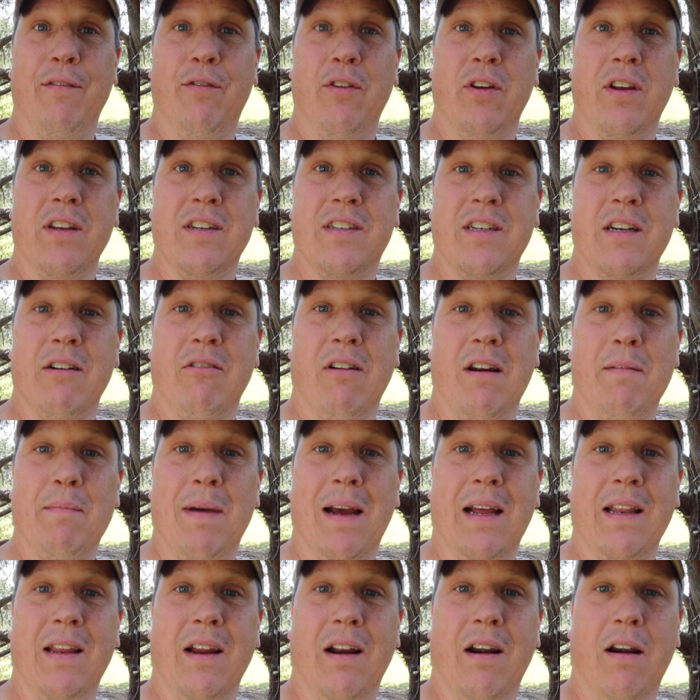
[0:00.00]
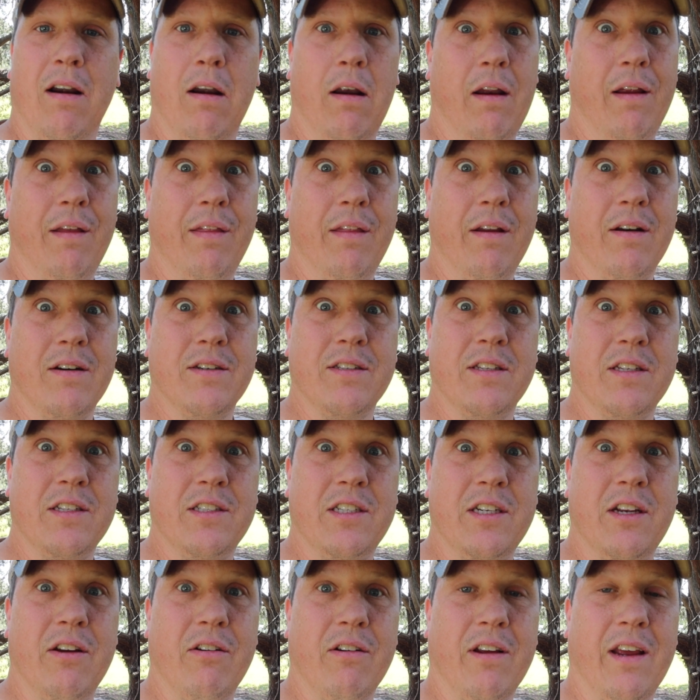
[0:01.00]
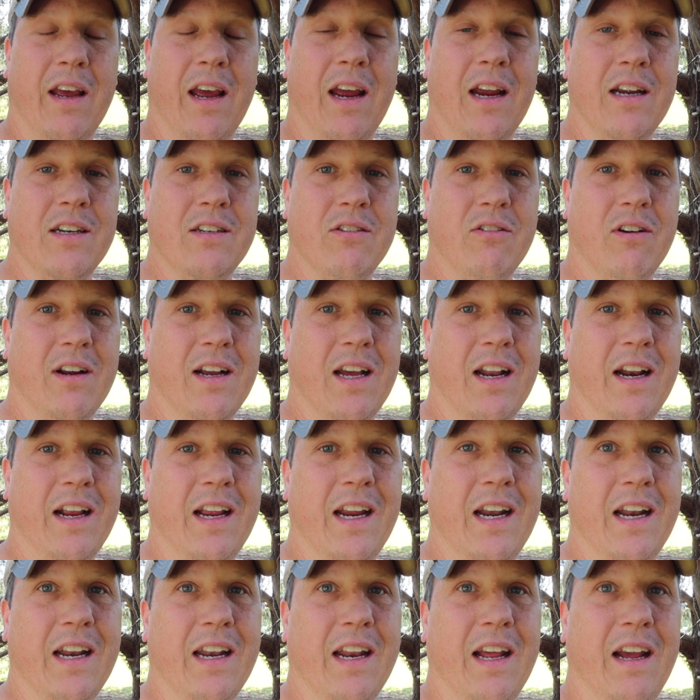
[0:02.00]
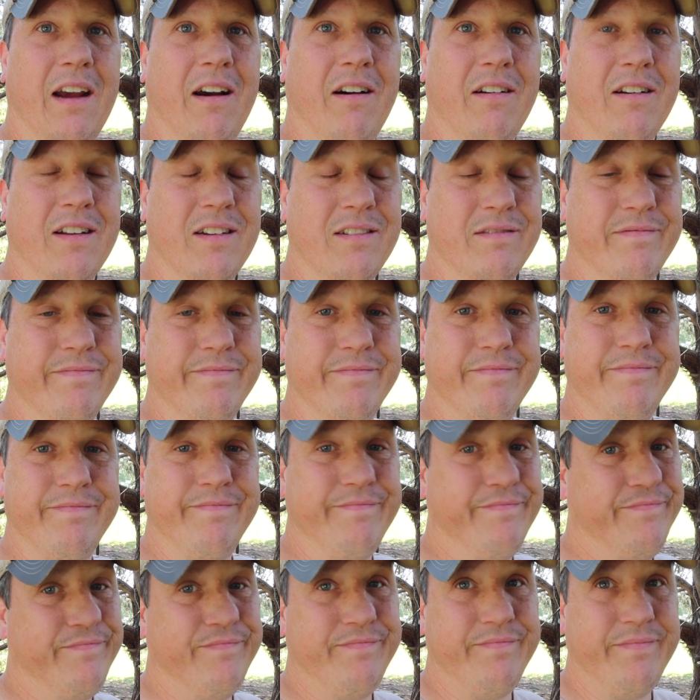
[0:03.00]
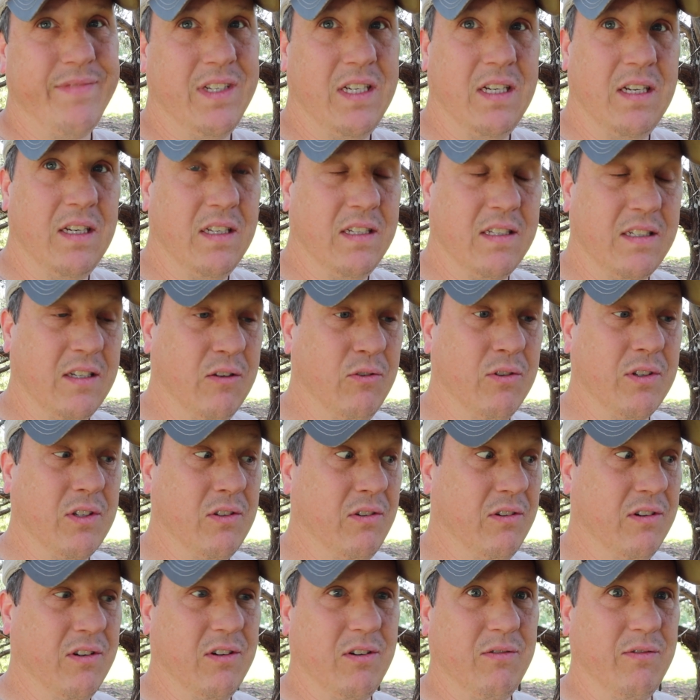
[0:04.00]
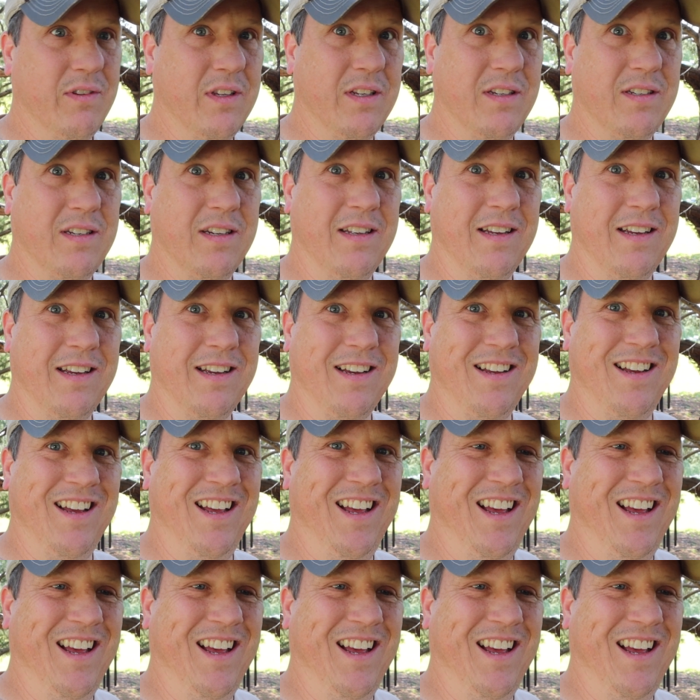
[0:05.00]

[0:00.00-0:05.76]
if you can see right back there, there's the geocache. So I gotta get it down and see what's going on with this thing.